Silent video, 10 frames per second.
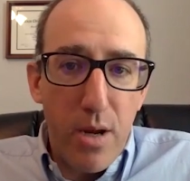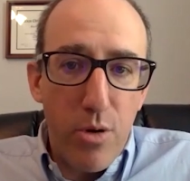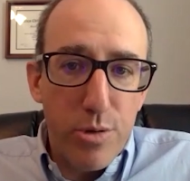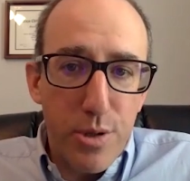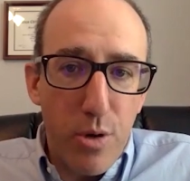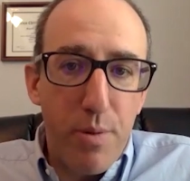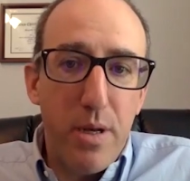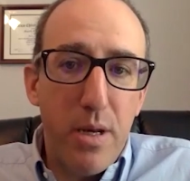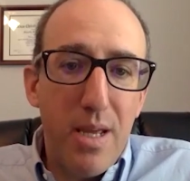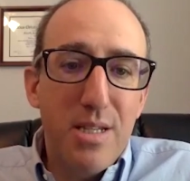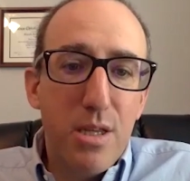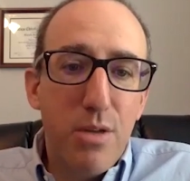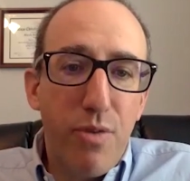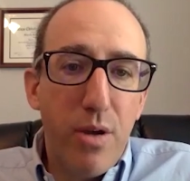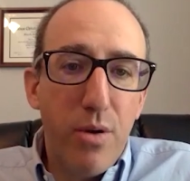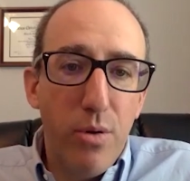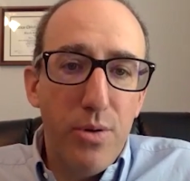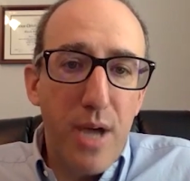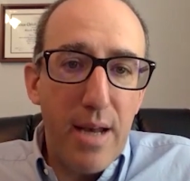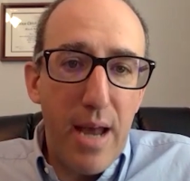ears open into the
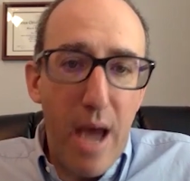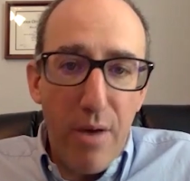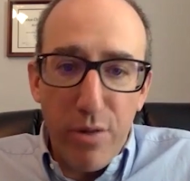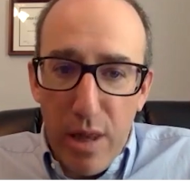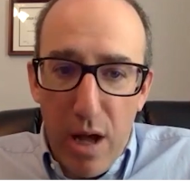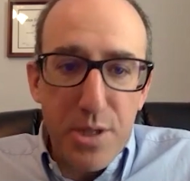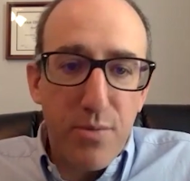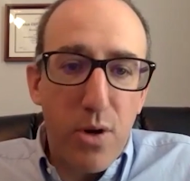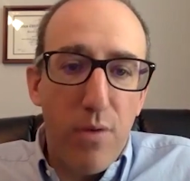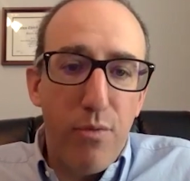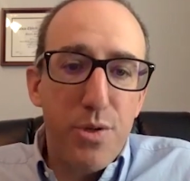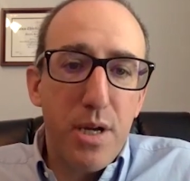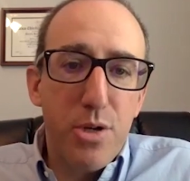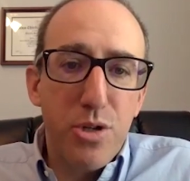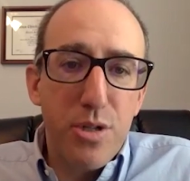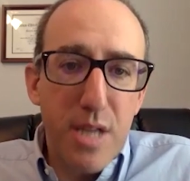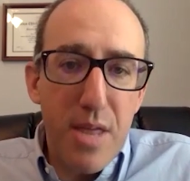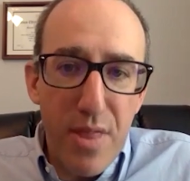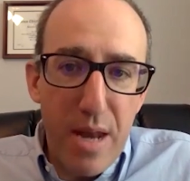field and have lots of conversations and